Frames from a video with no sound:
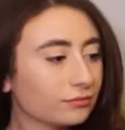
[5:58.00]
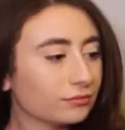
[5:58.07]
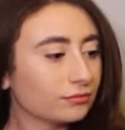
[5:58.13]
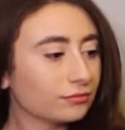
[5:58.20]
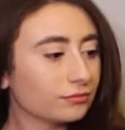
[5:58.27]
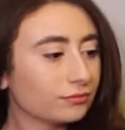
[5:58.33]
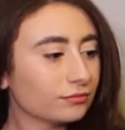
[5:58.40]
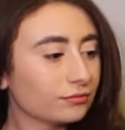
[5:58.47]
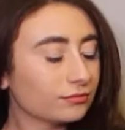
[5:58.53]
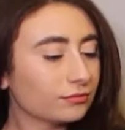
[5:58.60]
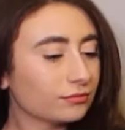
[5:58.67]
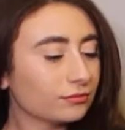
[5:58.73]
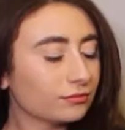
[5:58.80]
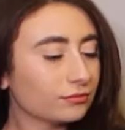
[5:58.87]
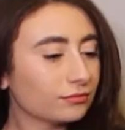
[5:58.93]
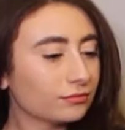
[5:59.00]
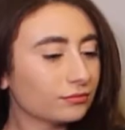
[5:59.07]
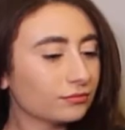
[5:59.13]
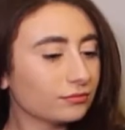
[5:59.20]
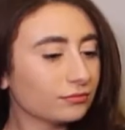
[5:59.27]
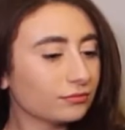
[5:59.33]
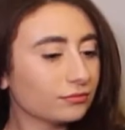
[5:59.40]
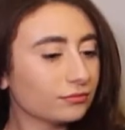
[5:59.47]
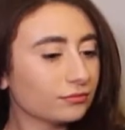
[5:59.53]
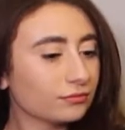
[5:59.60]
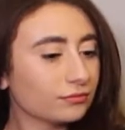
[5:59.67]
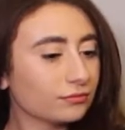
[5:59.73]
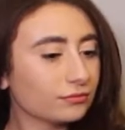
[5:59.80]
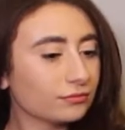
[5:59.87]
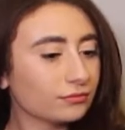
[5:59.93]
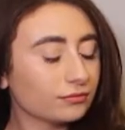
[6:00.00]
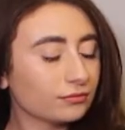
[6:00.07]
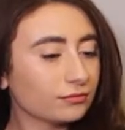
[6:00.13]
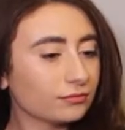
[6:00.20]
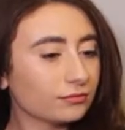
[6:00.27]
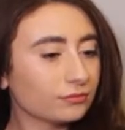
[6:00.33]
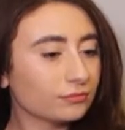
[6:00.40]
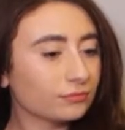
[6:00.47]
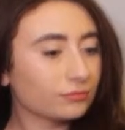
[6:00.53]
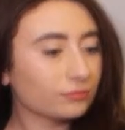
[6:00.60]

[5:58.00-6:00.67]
This person isn't speaking.